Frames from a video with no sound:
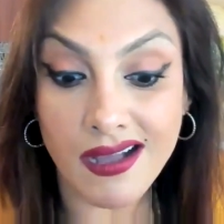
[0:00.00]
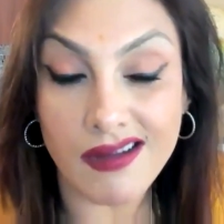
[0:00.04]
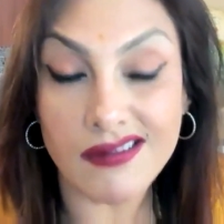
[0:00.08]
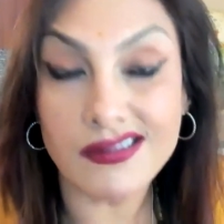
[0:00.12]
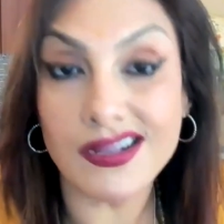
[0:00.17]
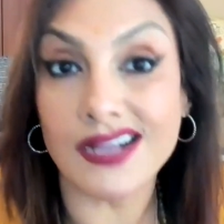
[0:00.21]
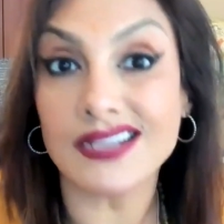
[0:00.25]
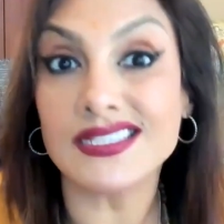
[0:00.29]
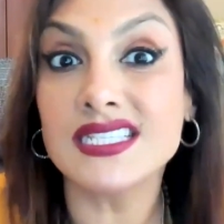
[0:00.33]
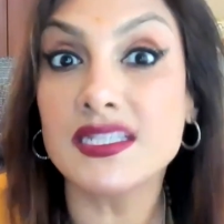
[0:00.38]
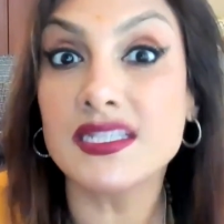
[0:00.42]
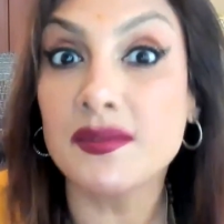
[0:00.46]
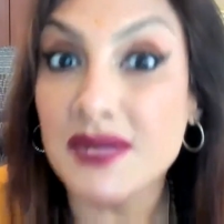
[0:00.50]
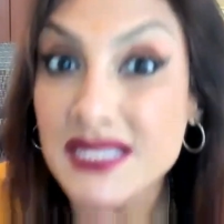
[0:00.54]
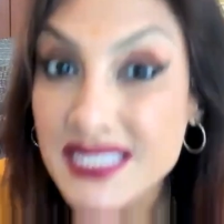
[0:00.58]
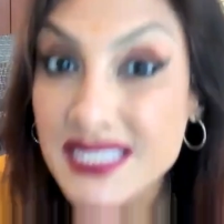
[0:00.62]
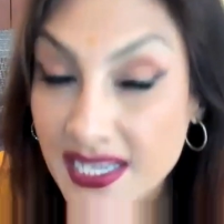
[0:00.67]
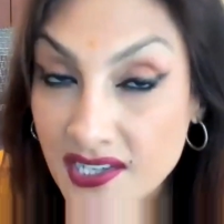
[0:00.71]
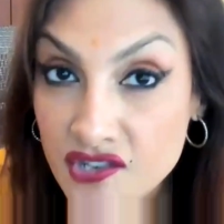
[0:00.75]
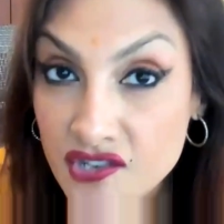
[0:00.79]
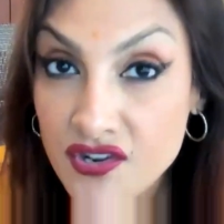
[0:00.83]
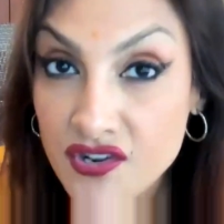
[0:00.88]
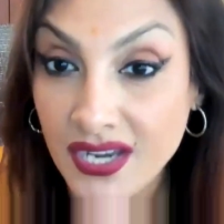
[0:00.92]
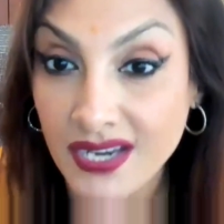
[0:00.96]
a
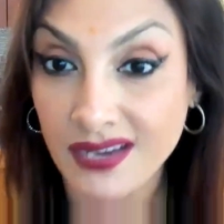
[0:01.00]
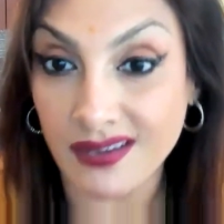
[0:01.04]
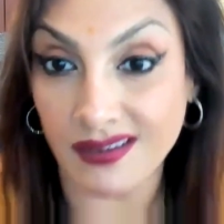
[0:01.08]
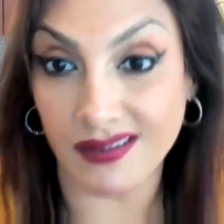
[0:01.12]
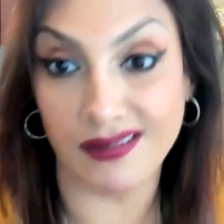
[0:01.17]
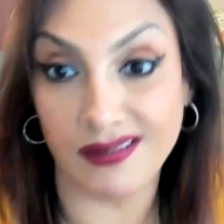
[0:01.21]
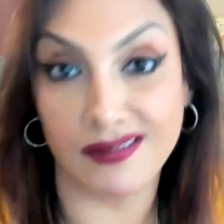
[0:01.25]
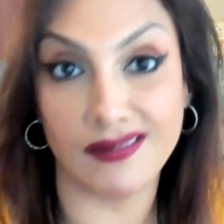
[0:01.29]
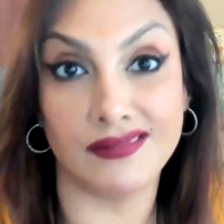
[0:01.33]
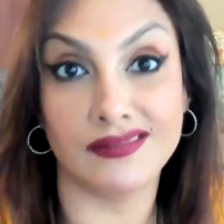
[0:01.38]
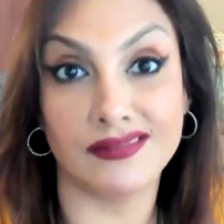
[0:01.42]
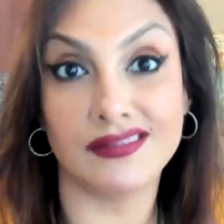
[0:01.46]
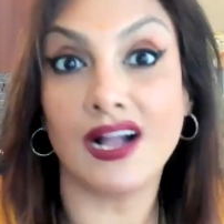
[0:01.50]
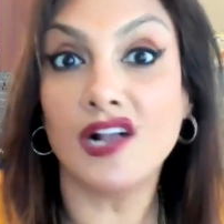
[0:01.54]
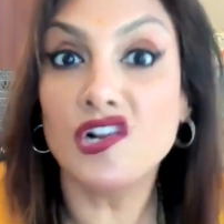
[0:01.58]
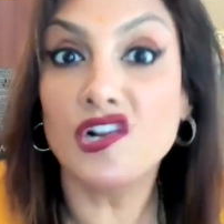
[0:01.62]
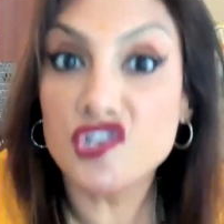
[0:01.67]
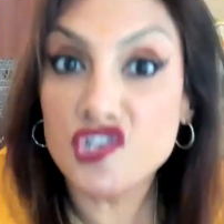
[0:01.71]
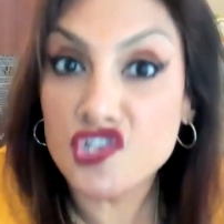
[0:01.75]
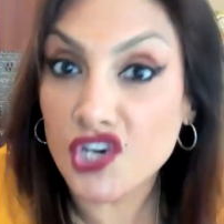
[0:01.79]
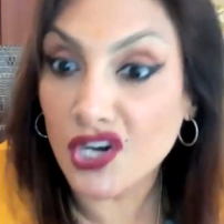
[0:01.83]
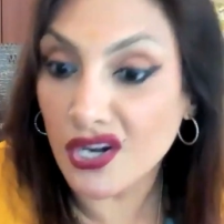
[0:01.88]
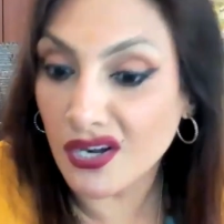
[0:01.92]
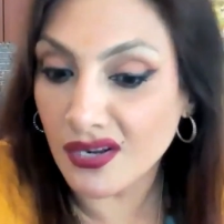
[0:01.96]
customer-centric
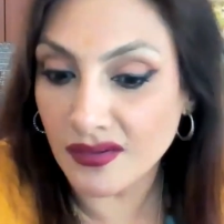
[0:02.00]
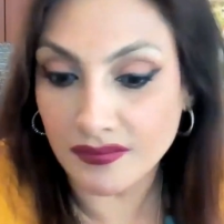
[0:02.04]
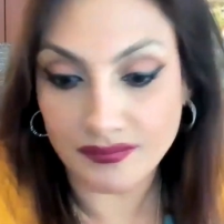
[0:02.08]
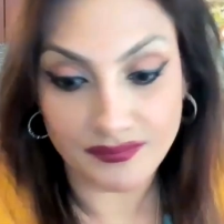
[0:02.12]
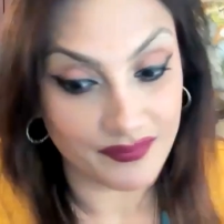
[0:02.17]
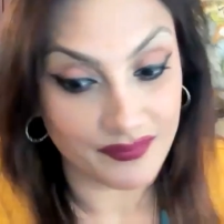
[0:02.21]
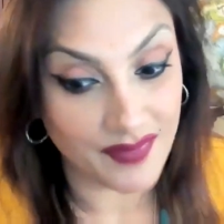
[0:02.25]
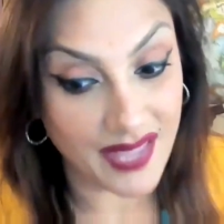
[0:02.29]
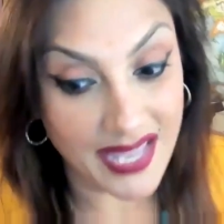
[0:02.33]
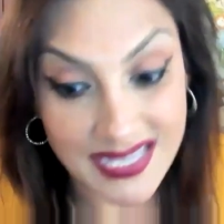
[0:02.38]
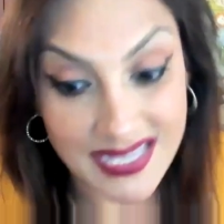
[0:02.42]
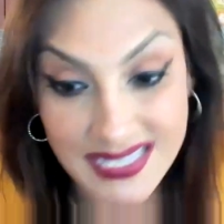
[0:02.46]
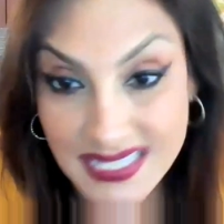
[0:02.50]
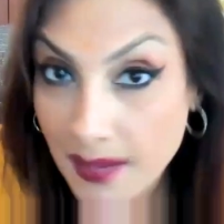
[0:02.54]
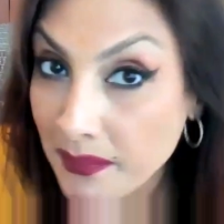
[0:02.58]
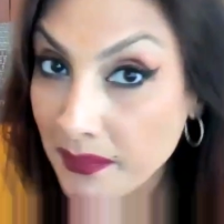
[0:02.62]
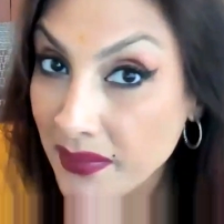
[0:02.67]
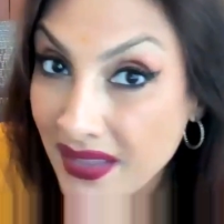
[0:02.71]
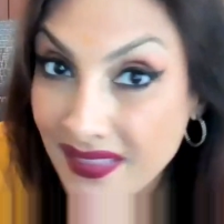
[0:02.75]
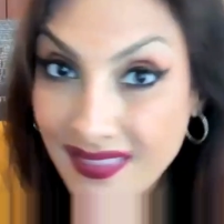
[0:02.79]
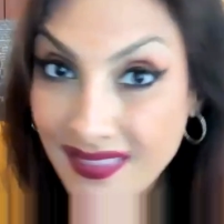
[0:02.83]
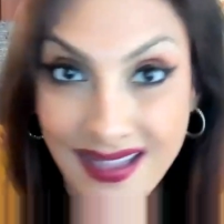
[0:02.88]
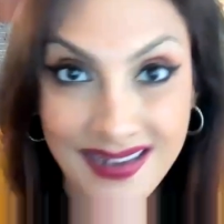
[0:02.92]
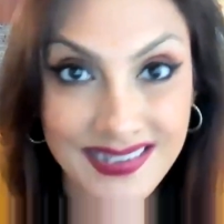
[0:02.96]
culture is
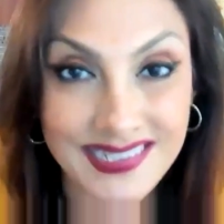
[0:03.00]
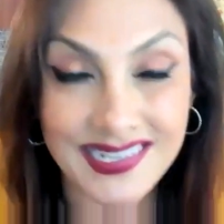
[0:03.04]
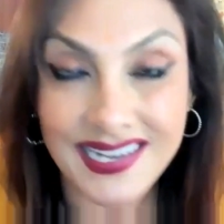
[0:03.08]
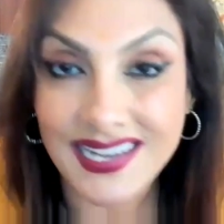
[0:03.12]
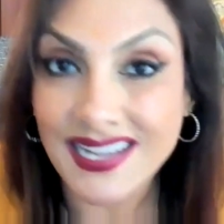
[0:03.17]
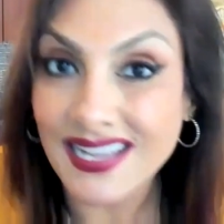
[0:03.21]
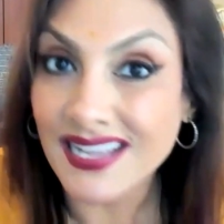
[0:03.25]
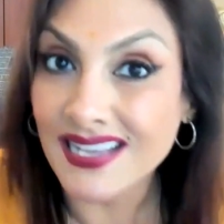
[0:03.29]
something that